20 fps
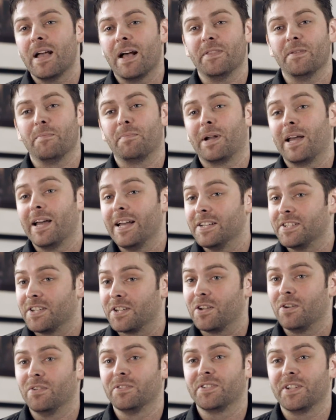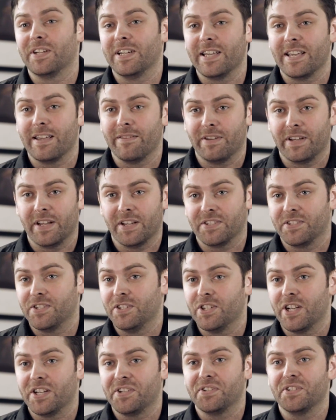and the players are constantly giving us
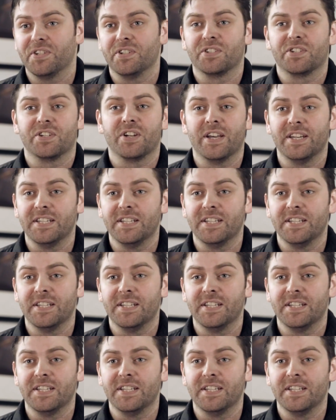suggestions and